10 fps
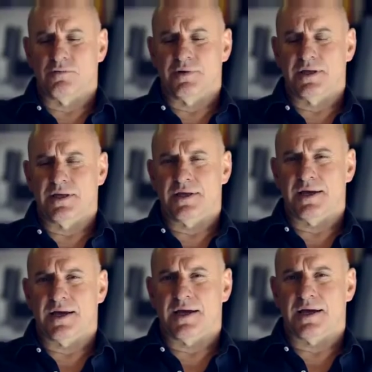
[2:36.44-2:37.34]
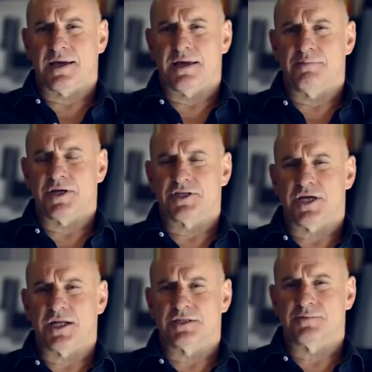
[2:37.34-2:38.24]
normally can be a
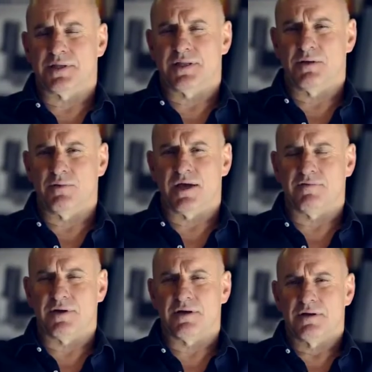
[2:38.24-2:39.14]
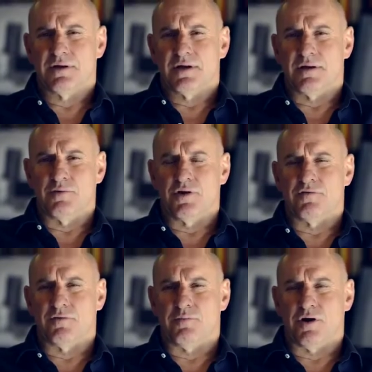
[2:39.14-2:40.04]
challenge, but there we have a
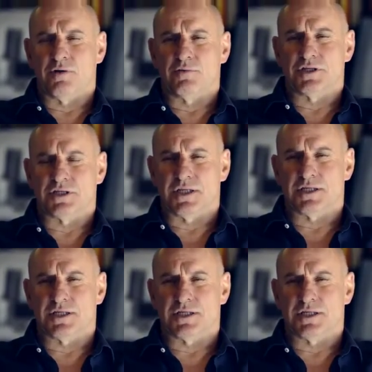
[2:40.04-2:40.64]
beautiful pond which